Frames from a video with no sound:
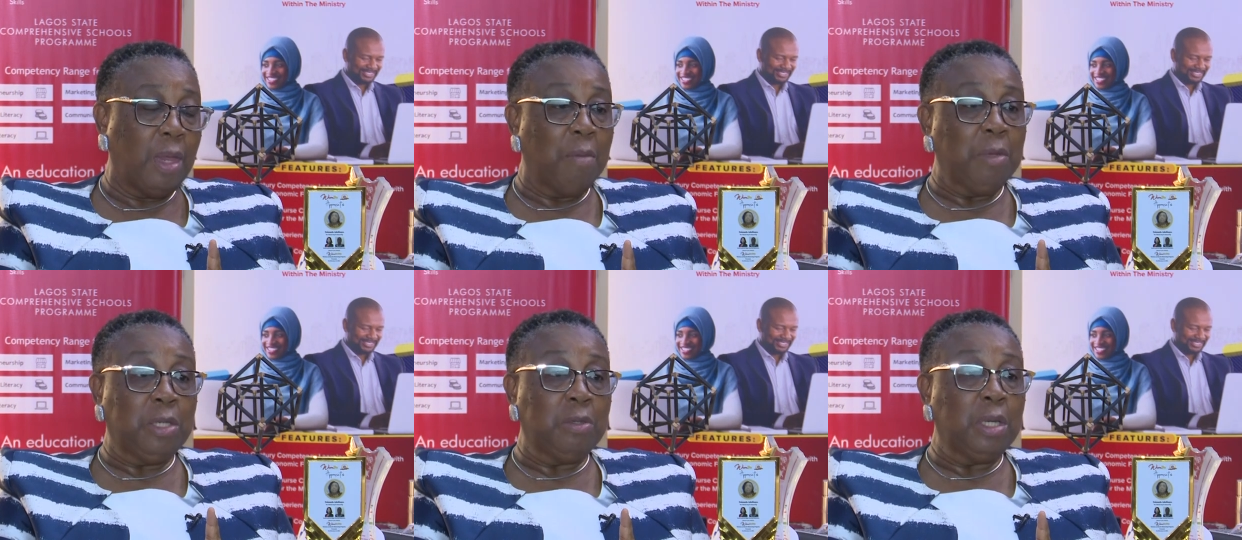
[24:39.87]
Speaker 1: I
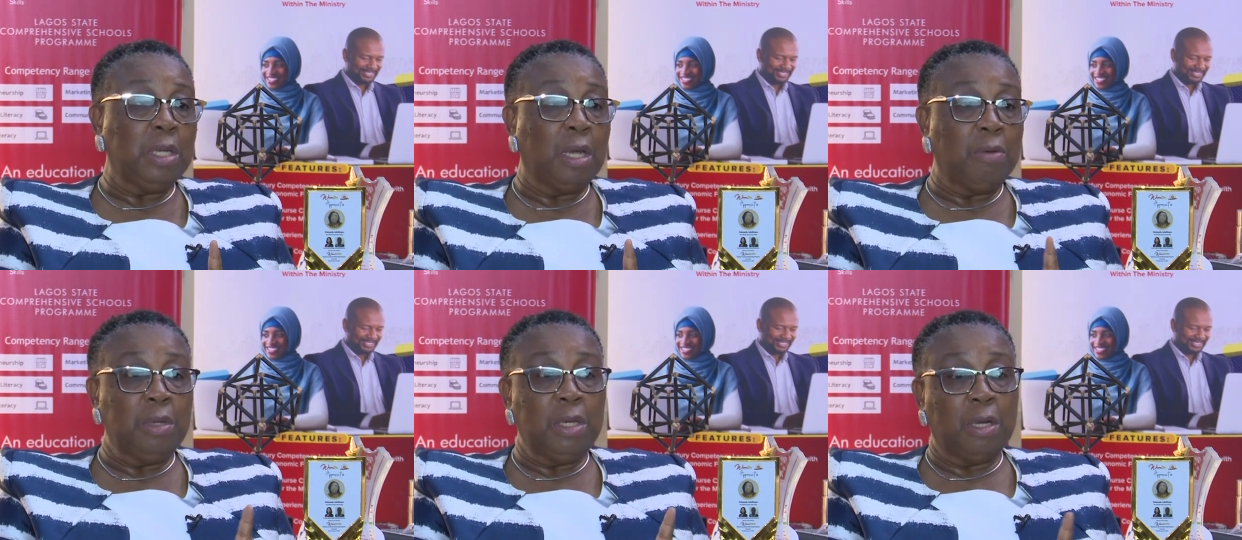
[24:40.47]
mean, children
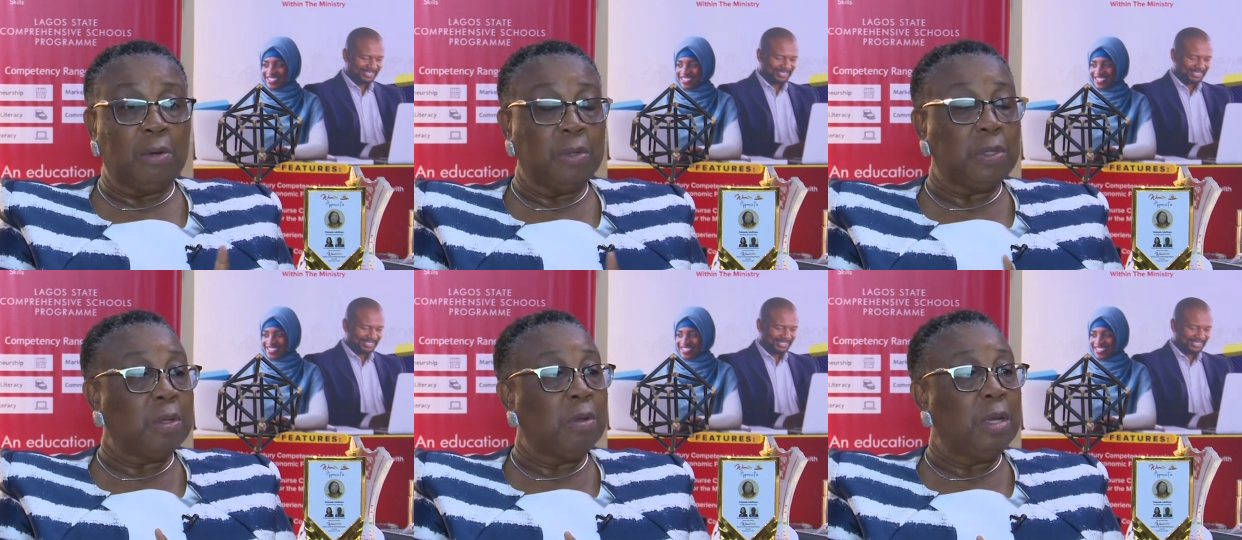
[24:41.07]
can read
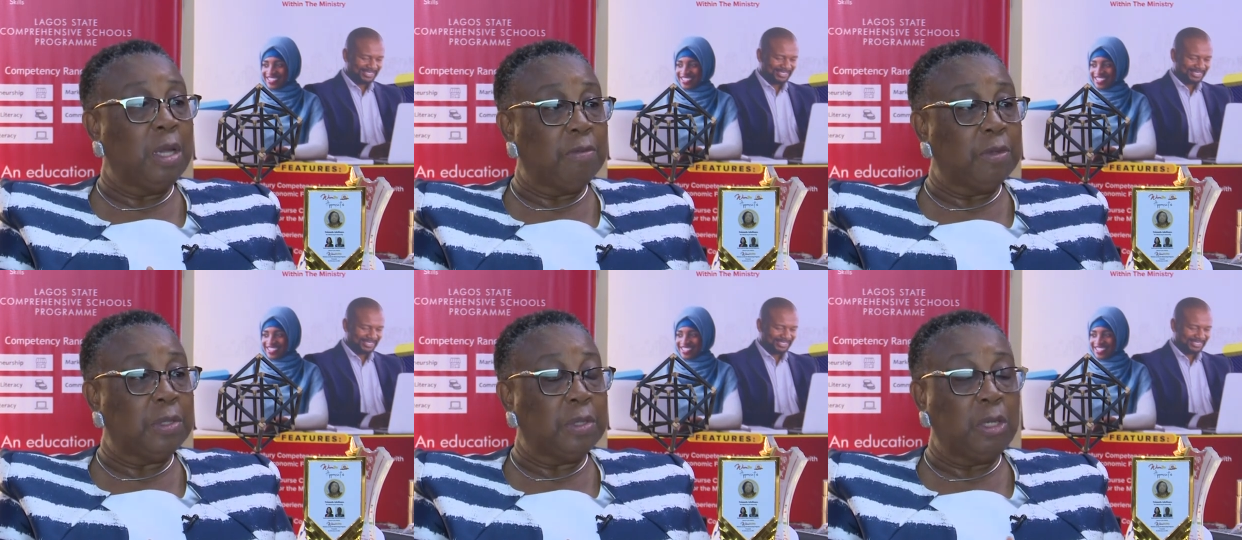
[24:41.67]
across all
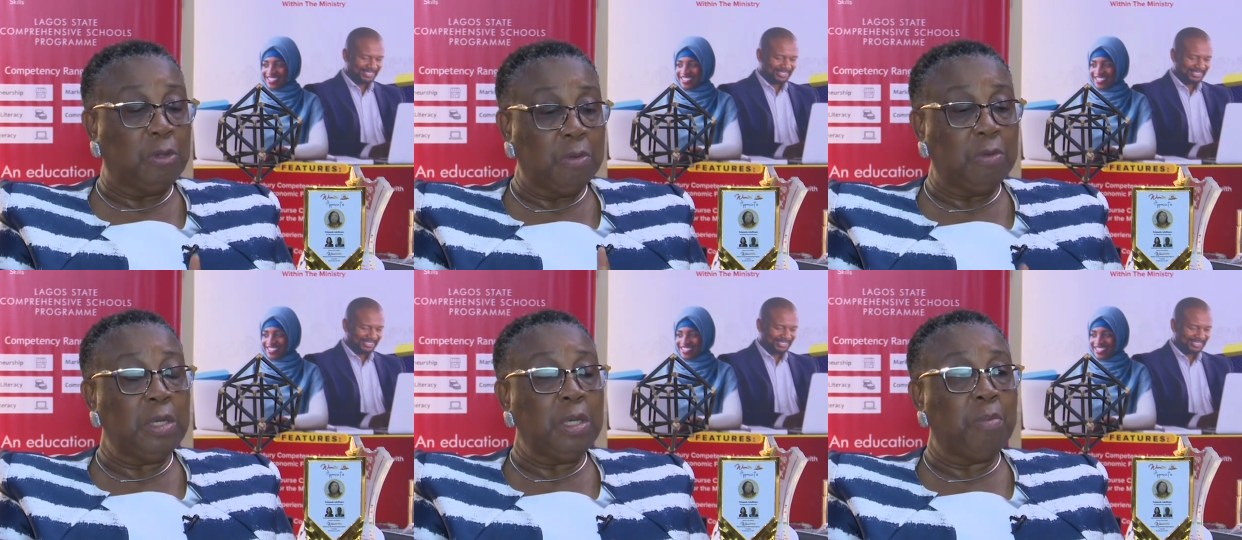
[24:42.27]
levels. They should
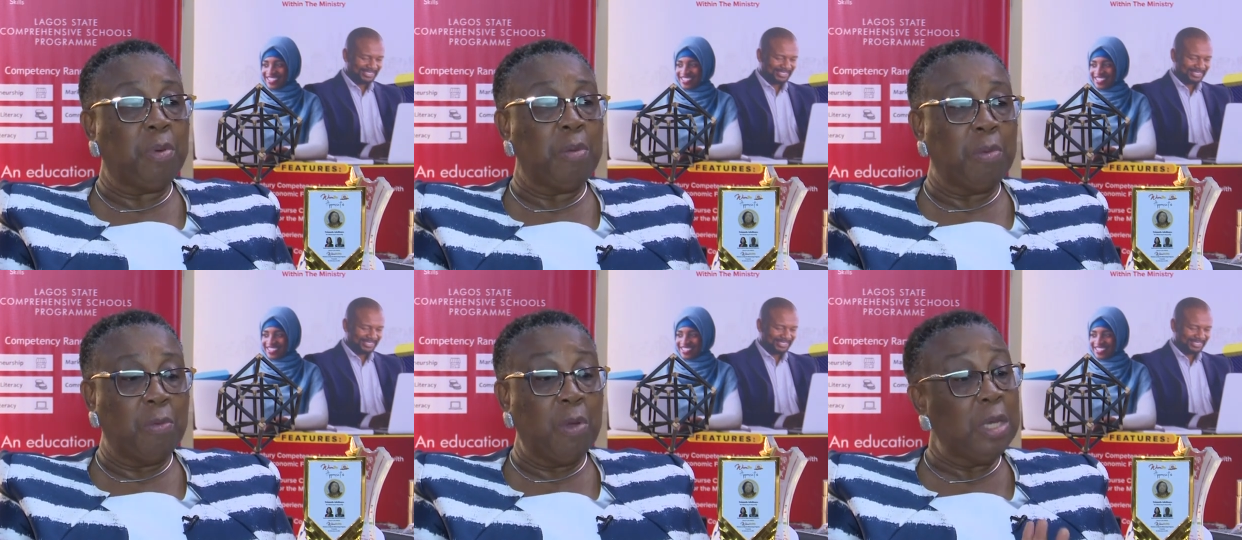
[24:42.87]
read in
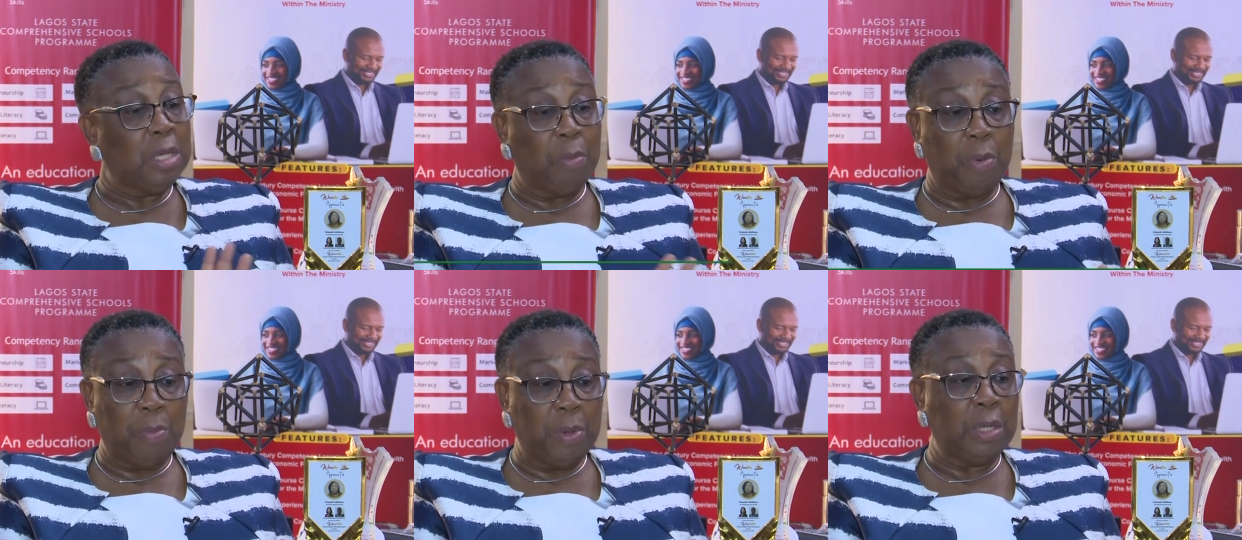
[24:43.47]
primary one. Age
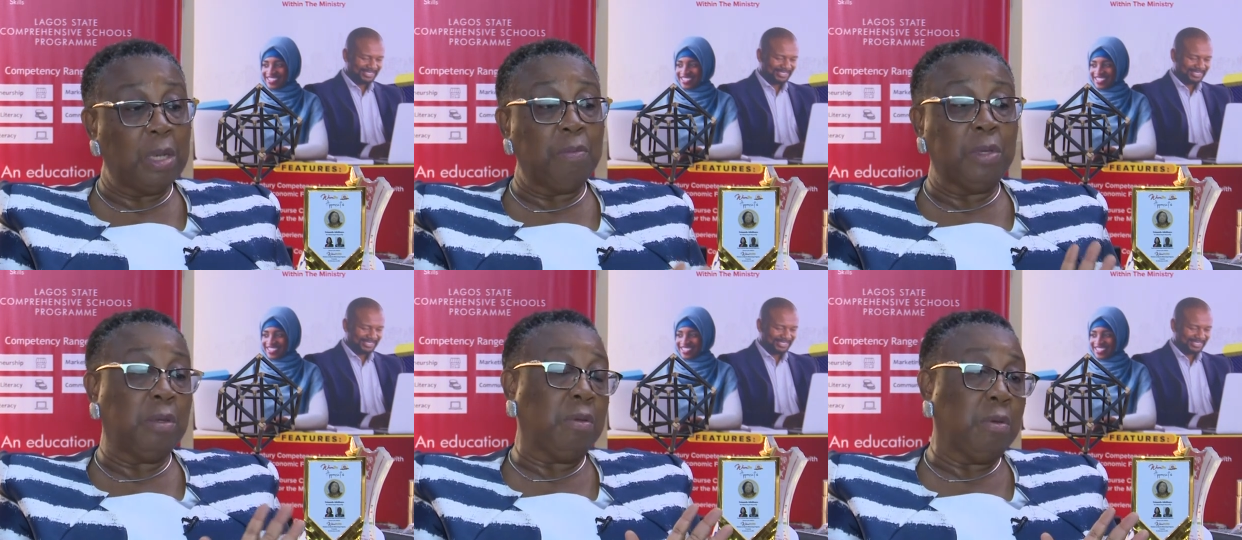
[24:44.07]
appropriate, I
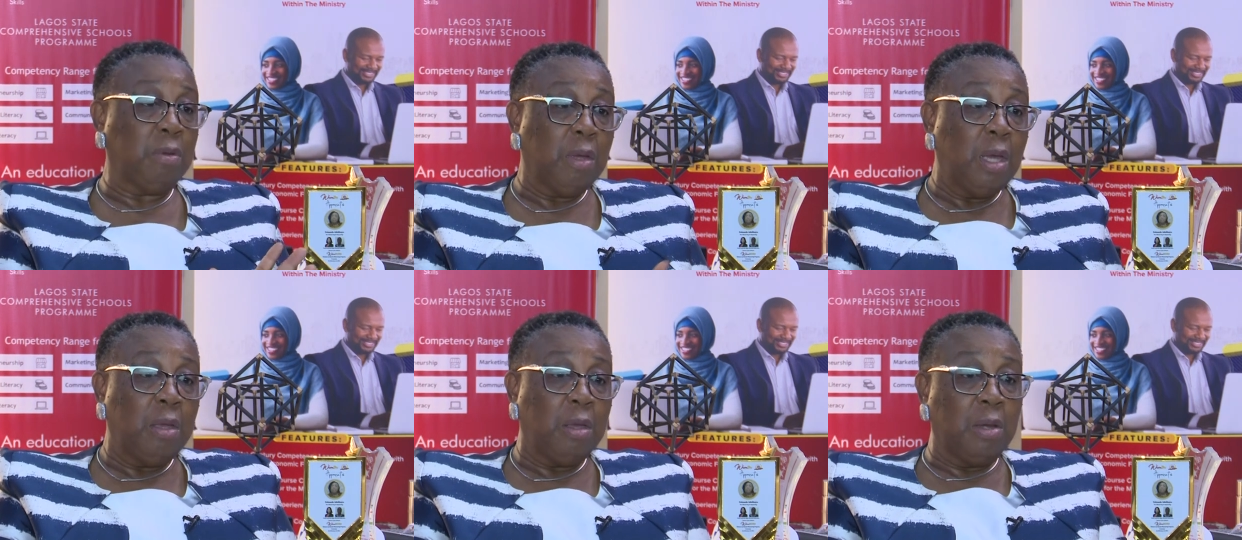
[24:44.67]
mean, you know,
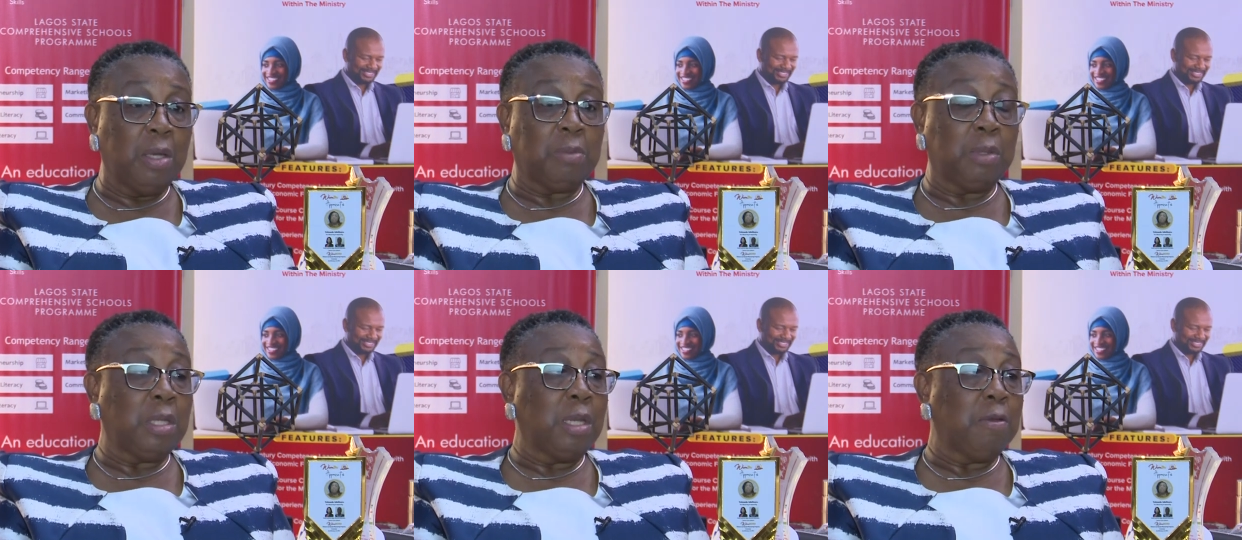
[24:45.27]
you're not
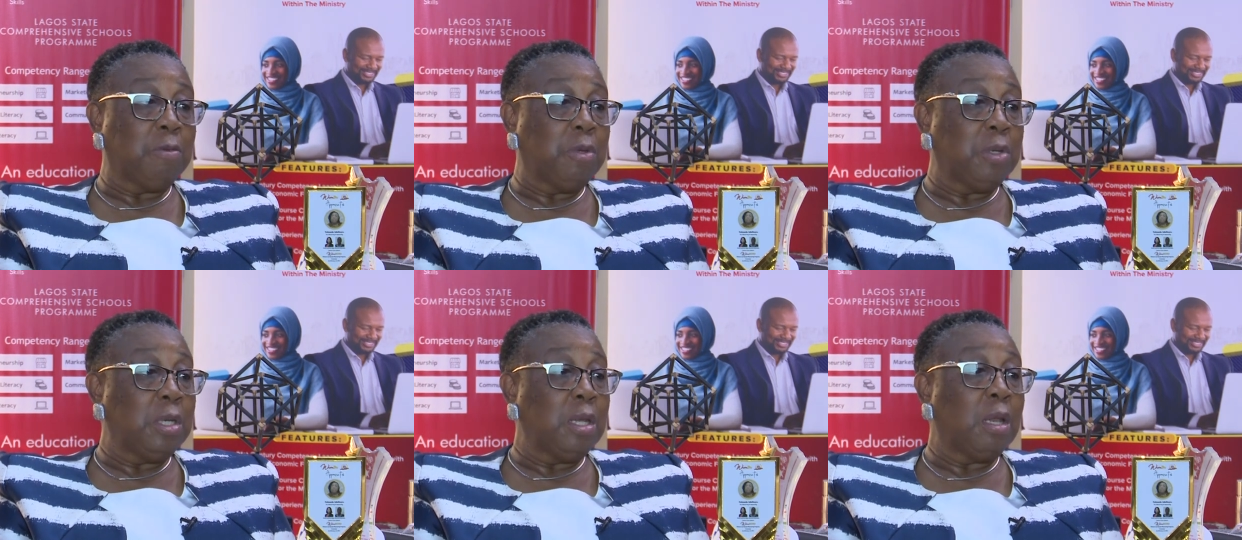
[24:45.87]
expecting them to be
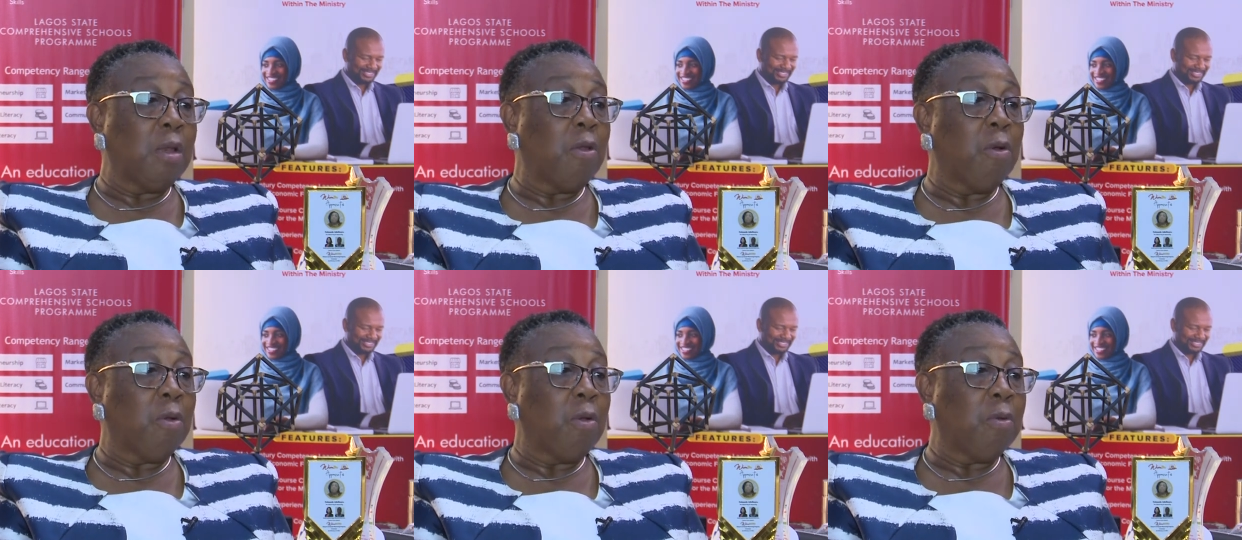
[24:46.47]
reading
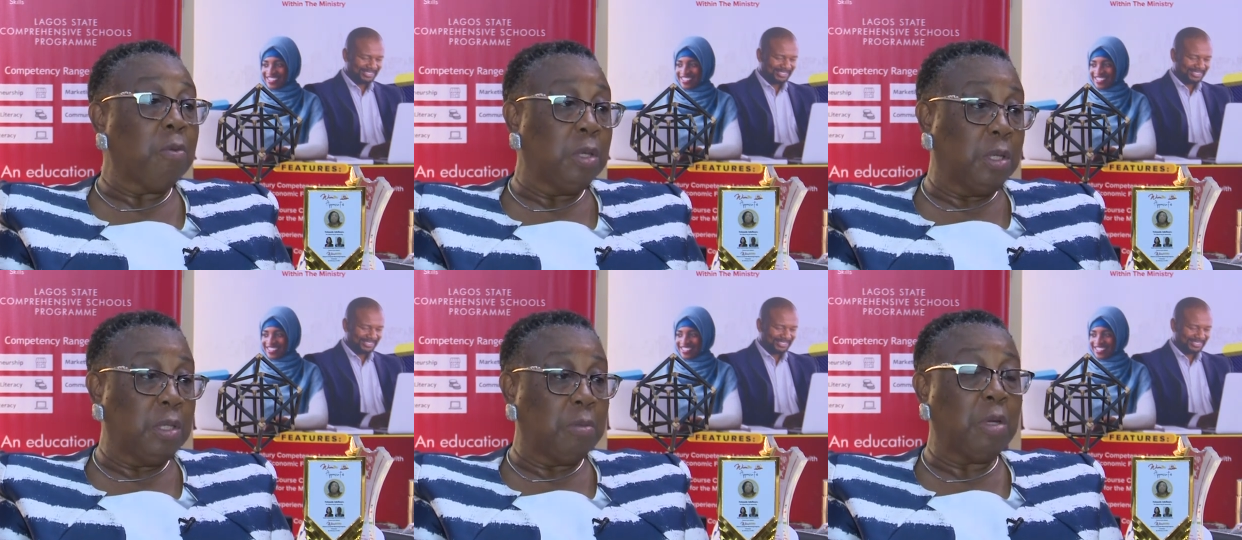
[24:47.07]
long, long
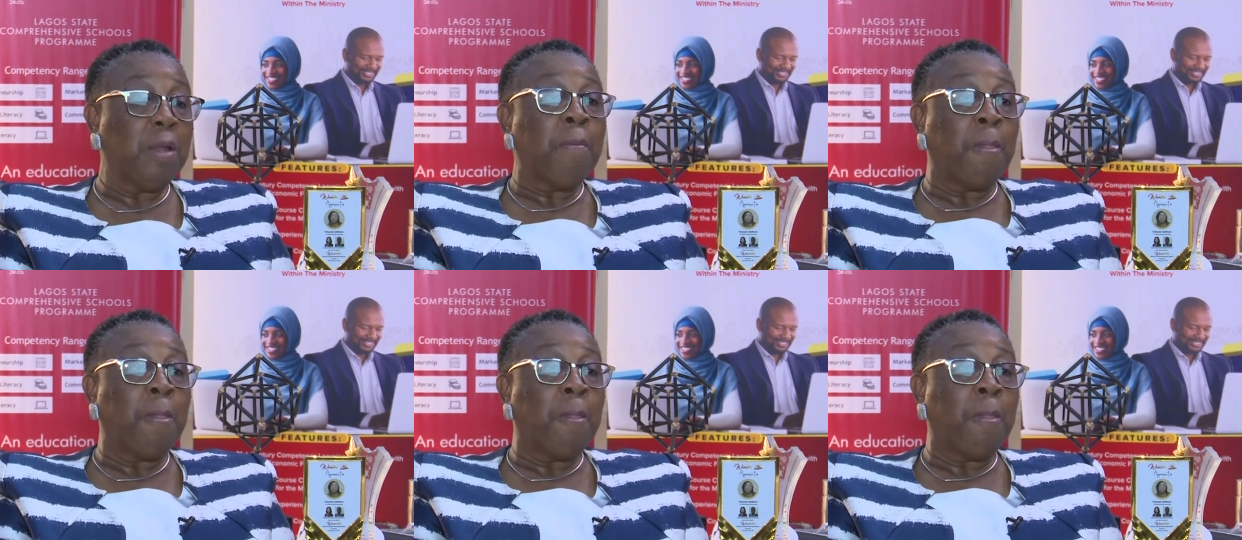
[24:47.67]
words, but